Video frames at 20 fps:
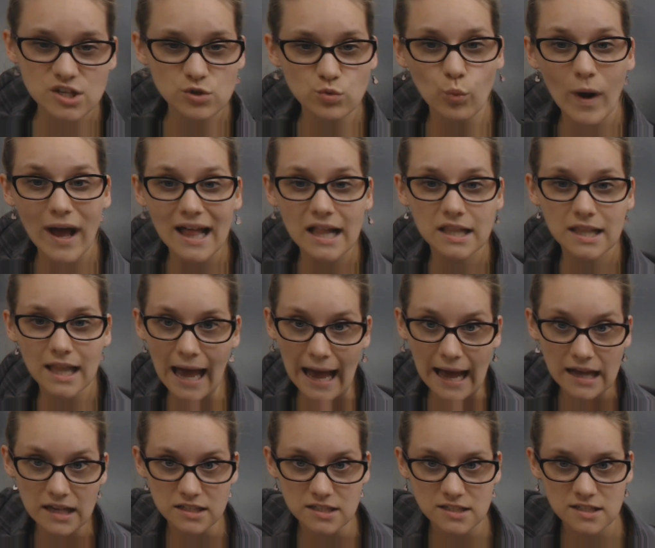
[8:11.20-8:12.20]
as well
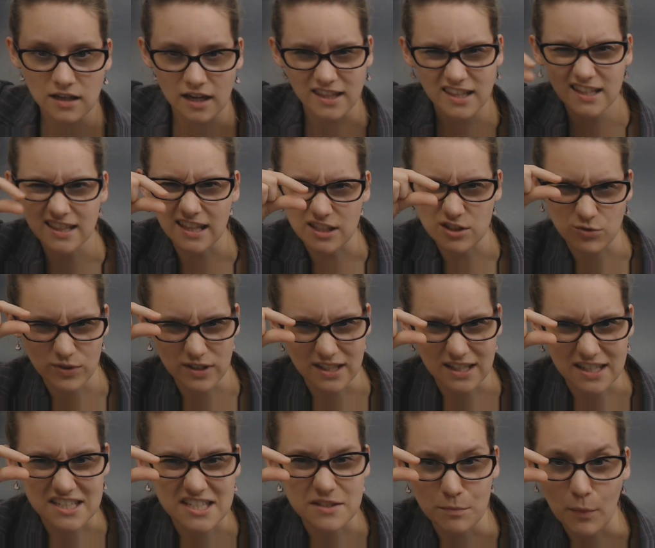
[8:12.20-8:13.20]
as, I think that's
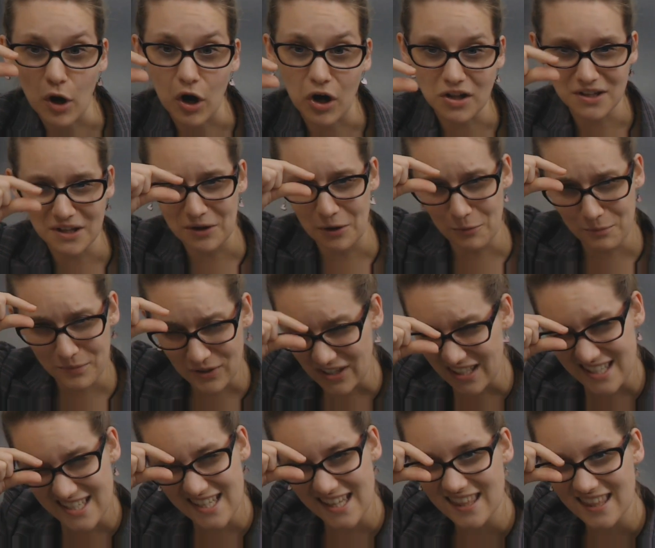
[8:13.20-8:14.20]
really small, I hope you
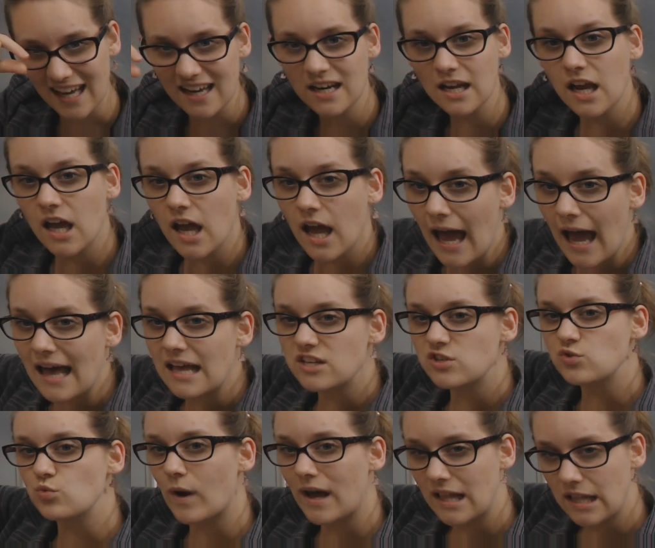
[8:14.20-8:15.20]
can see that,
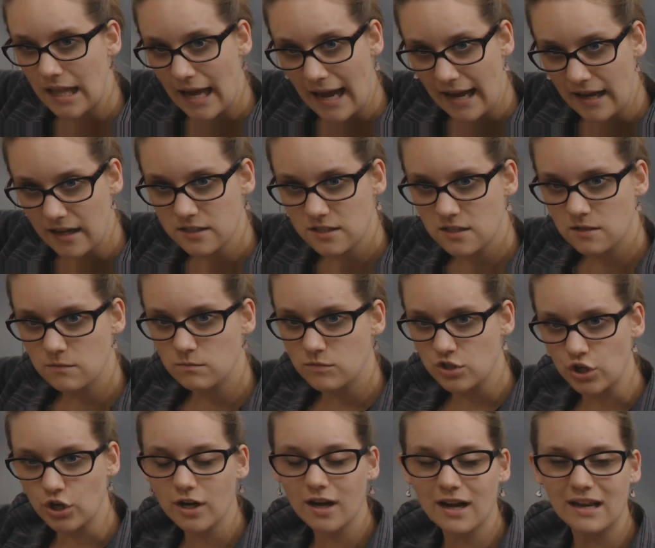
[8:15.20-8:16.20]
as well as,
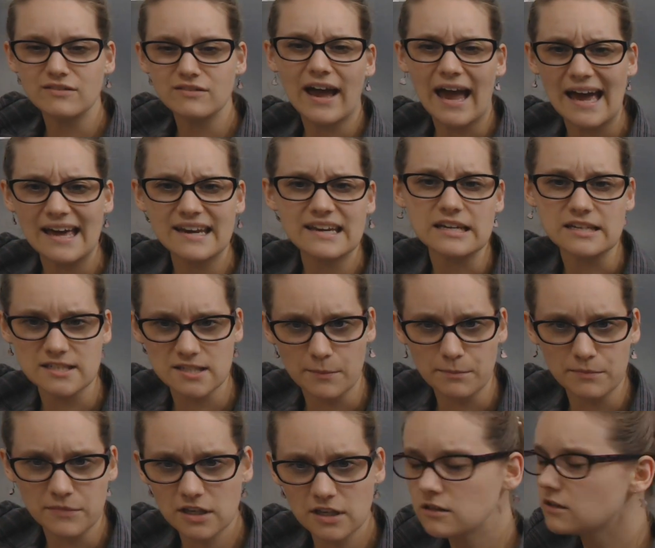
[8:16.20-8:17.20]
so you're kind of adding
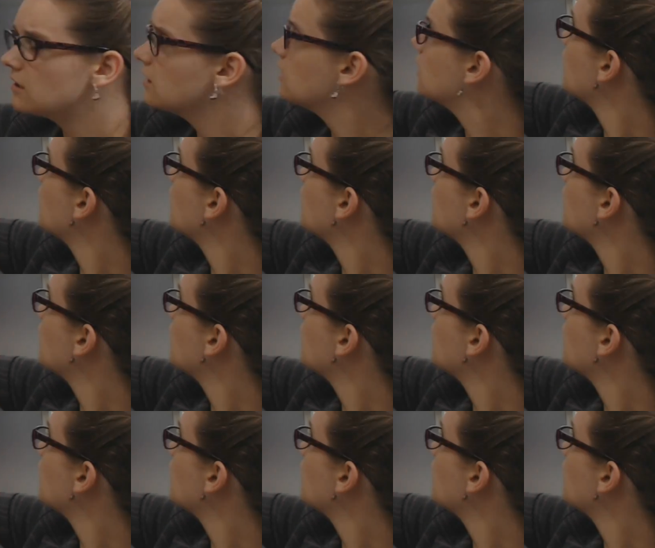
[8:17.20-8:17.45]
something,